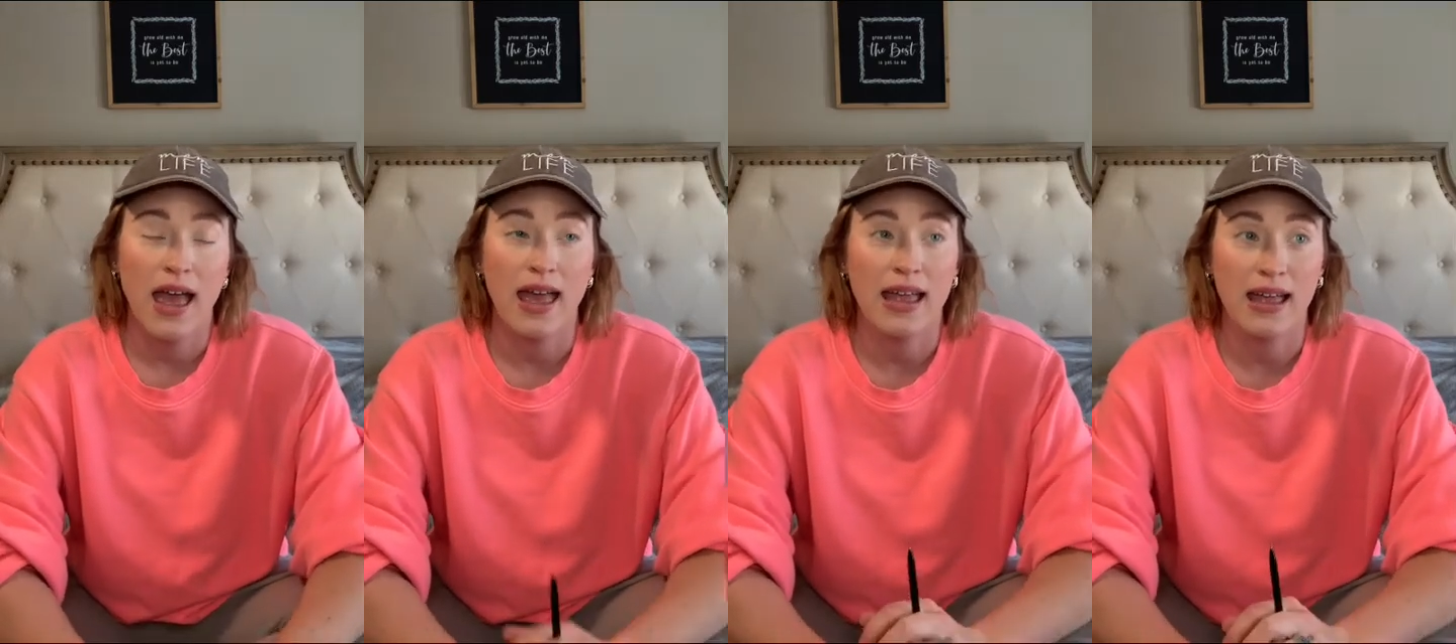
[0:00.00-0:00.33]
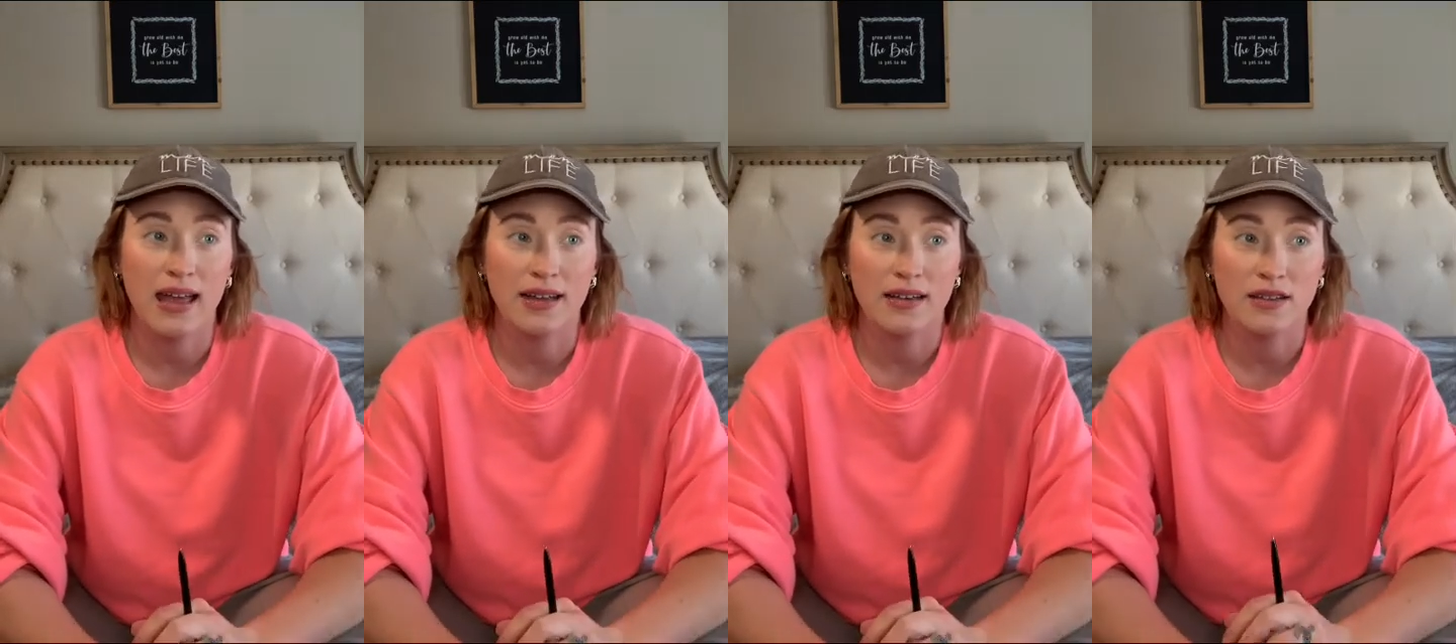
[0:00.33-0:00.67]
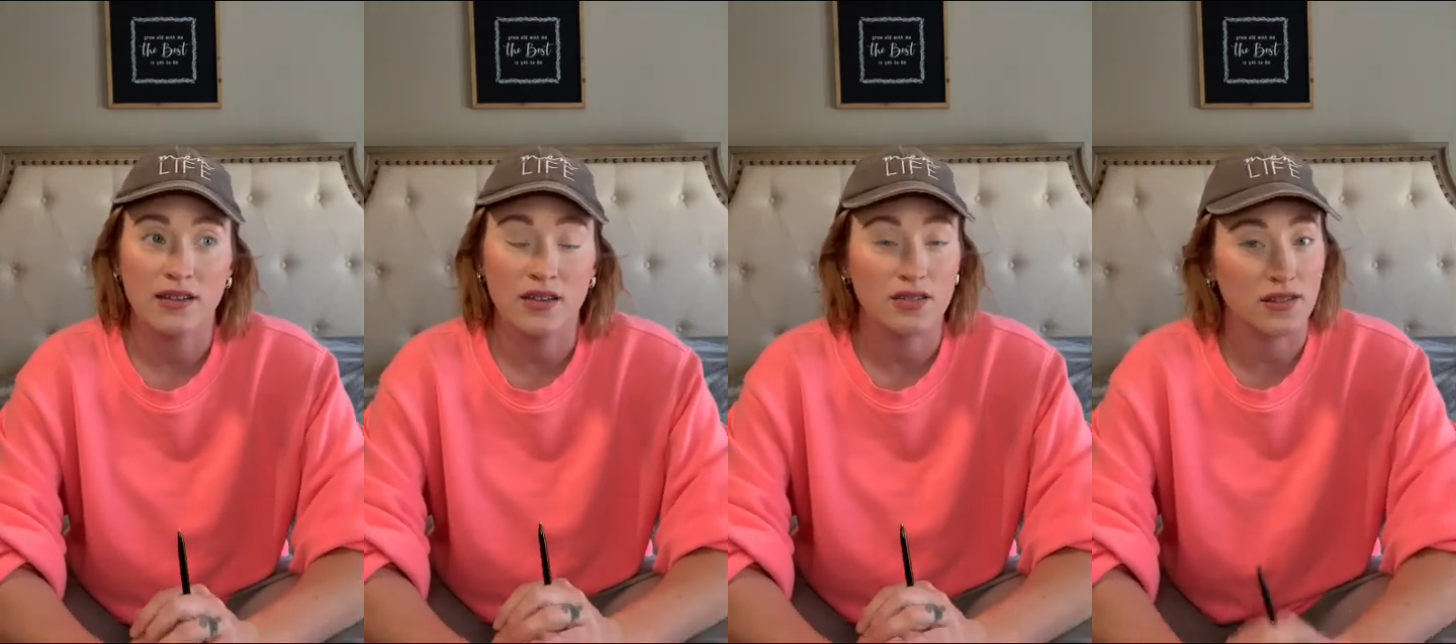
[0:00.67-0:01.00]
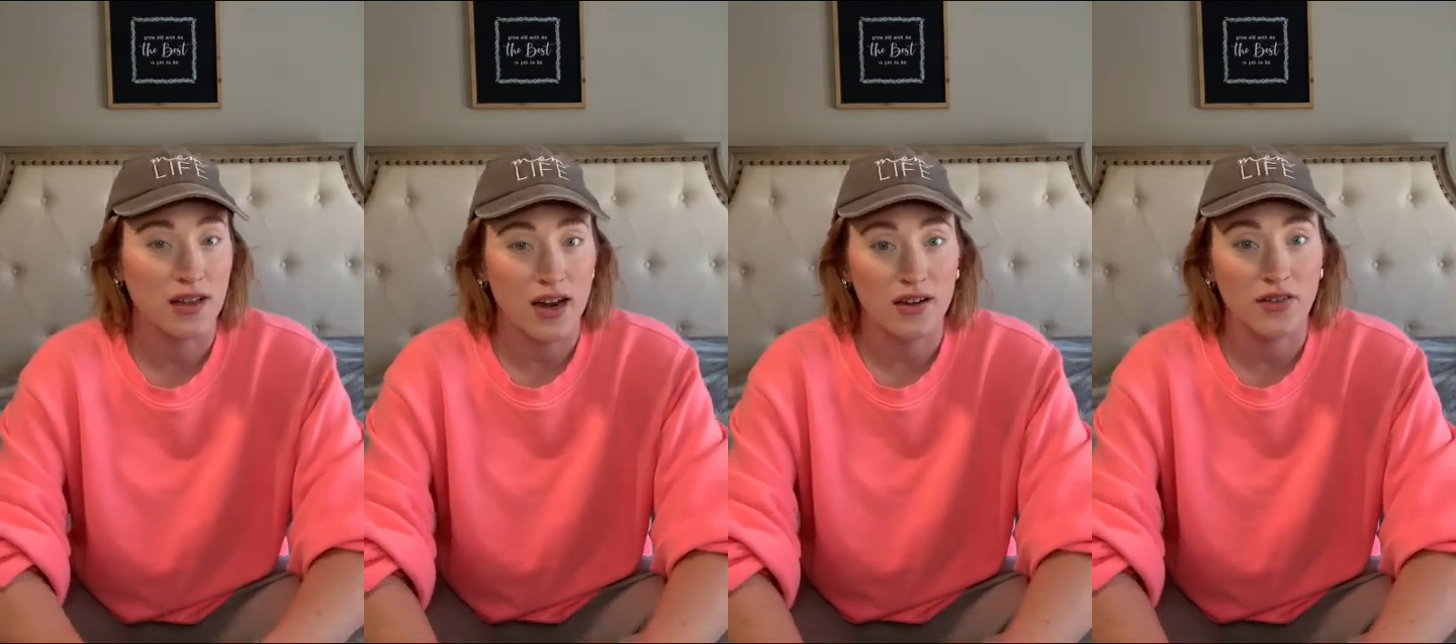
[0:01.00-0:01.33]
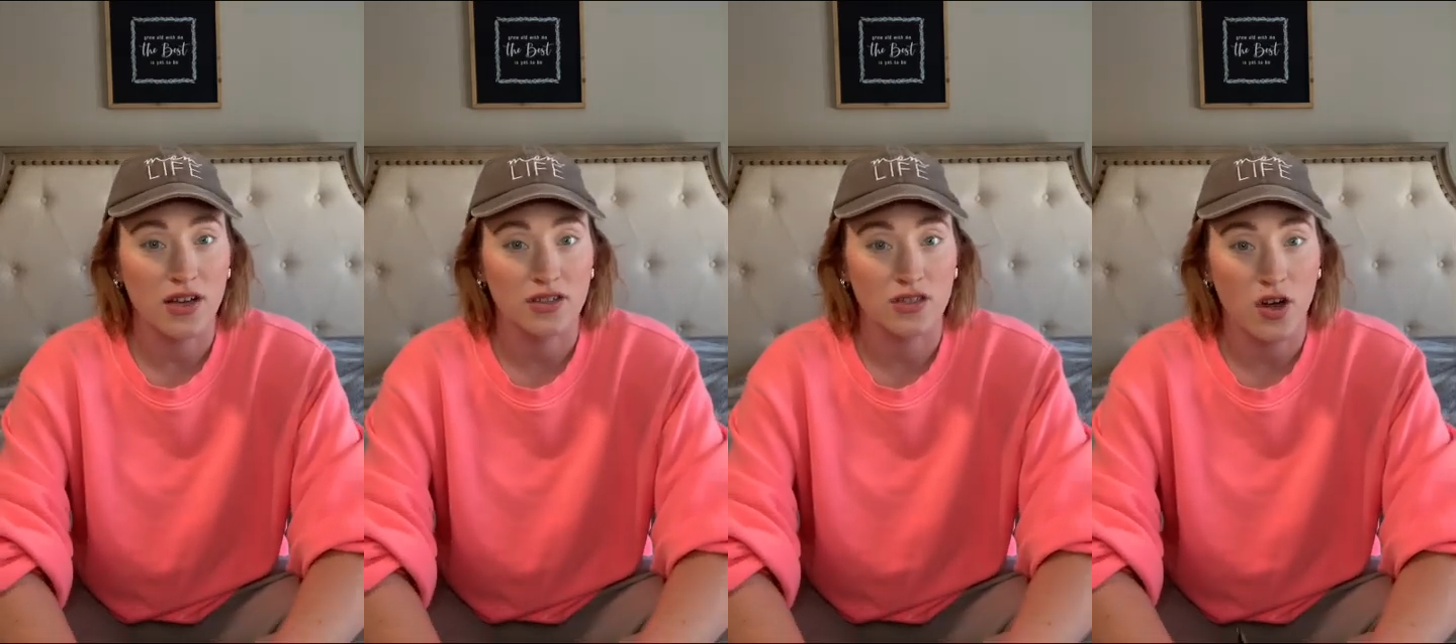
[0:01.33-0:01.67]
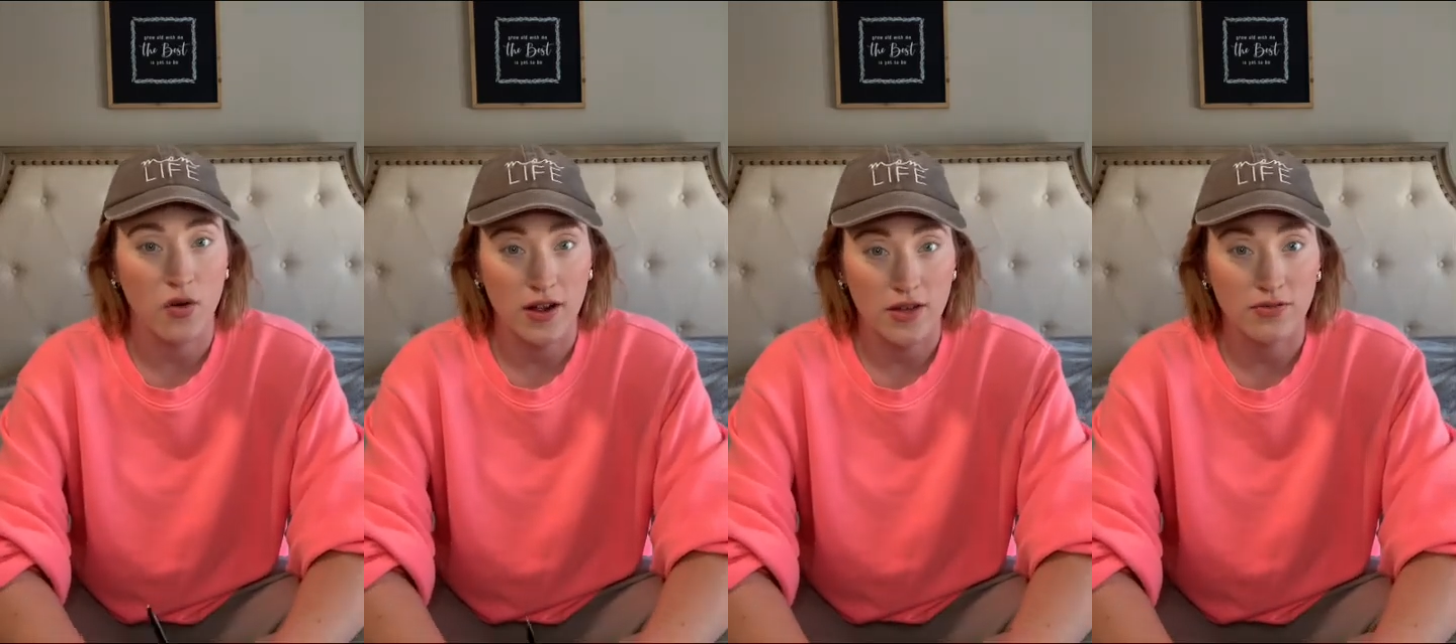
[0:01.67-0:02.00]
and there's a lot of us
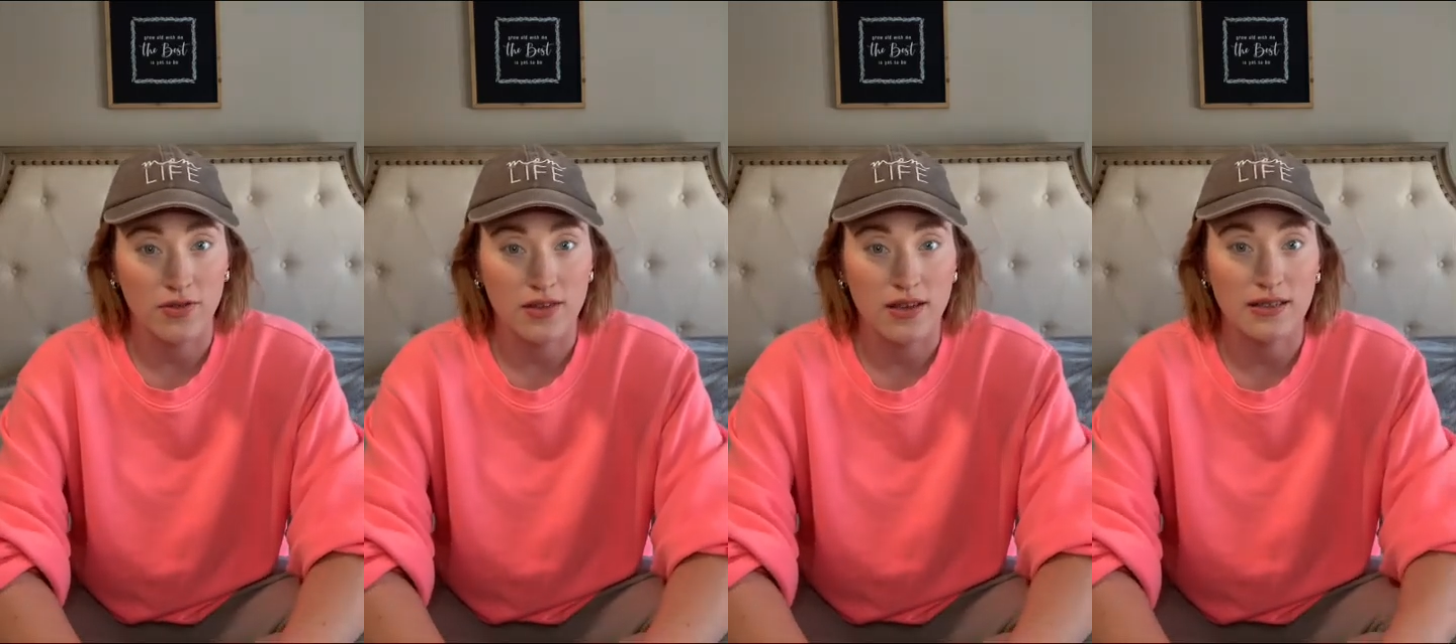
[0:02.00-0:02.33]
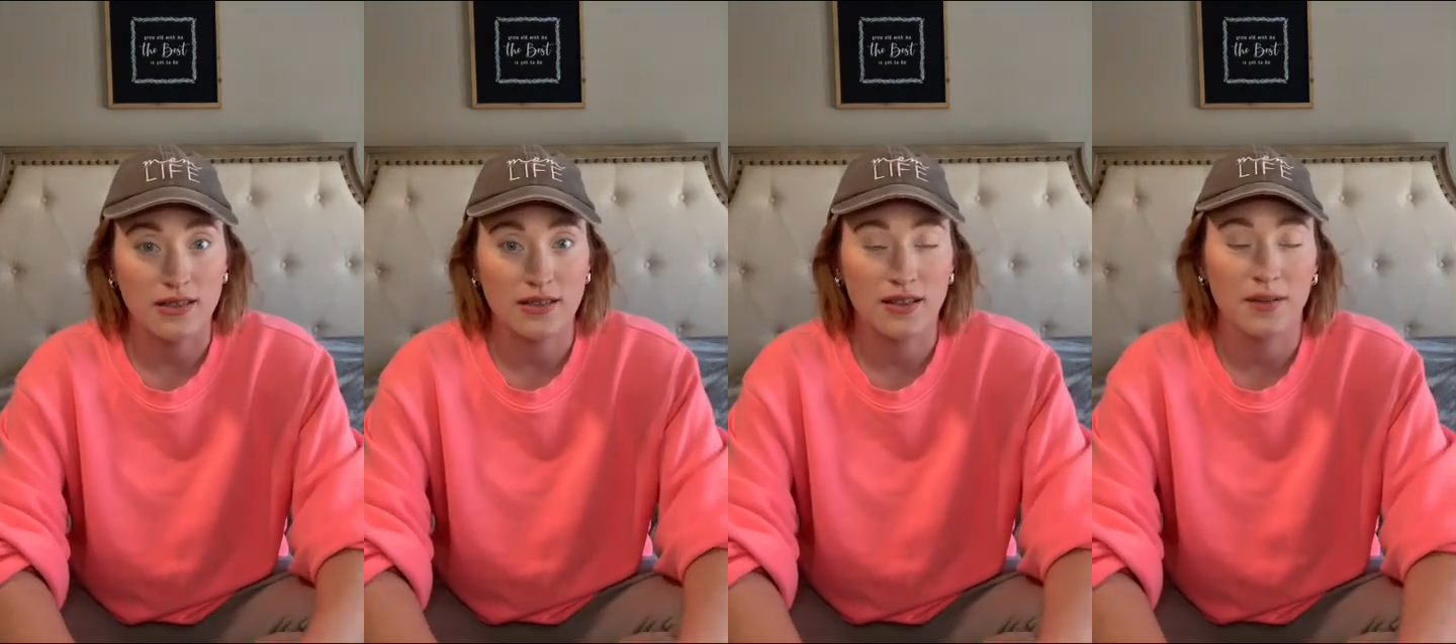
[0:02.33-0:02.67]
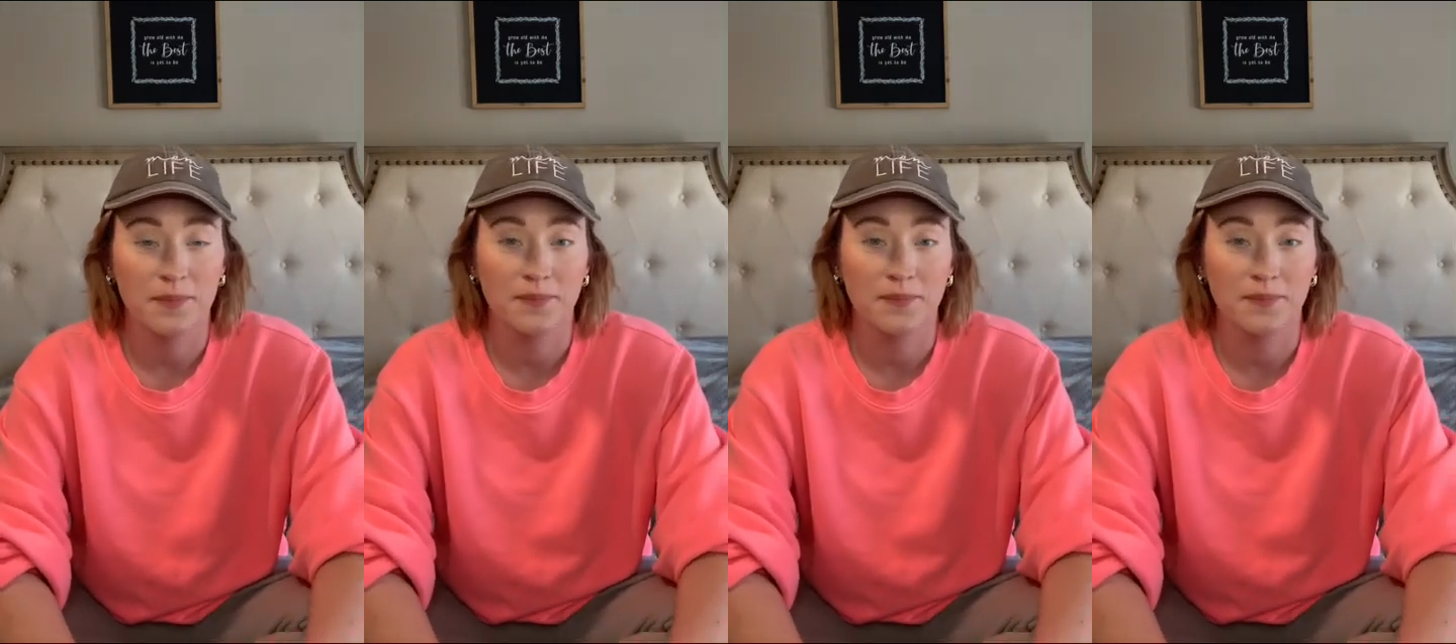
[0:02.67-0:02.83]
going through this